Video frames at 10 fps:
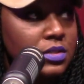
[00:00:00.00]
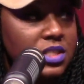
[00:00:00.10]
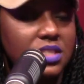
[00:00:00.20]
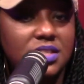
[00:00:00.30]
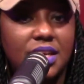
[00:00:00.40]

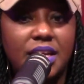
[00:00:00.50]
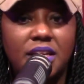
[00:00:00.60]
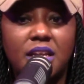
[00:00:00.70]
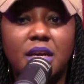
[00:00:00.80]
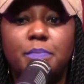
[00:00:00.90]
just to
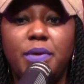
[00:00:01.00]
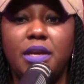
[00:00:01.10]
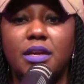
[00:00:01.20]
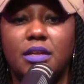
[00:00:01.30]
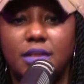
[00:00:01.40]
end up
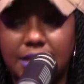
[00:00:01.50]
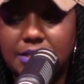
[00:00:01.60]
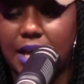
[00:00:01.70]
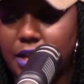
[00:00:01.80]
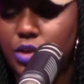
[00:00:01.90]
being
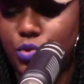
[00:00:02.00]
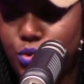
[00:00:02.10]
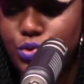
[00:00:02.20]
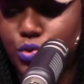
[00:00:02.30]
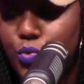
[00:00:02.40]
exactly
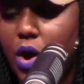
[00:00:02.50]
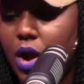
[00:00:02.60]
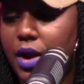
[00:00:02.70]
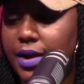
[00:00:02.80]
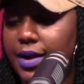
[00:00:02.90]
who you
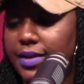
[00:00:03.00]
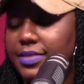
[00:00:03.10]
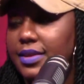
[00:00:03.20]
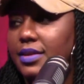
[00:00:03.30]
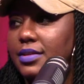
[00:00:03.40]
are, I
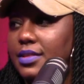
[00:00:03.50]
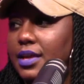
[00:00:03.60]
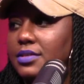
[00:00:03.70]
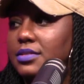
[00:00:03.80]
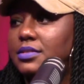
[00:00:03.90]
think
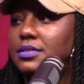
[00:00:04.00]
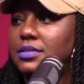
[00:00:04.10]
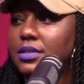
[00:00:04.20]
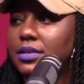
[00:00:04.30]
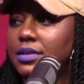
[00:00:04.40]
that
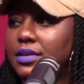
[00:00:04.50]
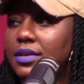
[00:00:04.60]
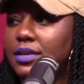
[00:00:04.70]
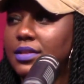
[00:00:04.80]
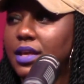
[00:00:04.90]

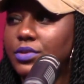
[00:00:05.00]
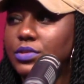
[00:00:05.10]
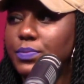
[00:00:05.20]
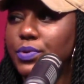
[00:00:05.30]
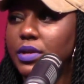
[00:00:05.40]

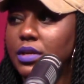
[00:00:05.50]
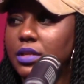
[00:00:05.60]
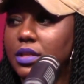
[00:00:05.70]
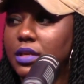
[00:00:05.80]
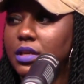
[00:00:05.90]
was a pretty
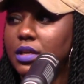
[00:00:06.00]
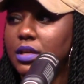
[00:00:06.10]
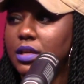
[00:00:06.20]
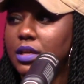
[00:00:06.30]
good thing.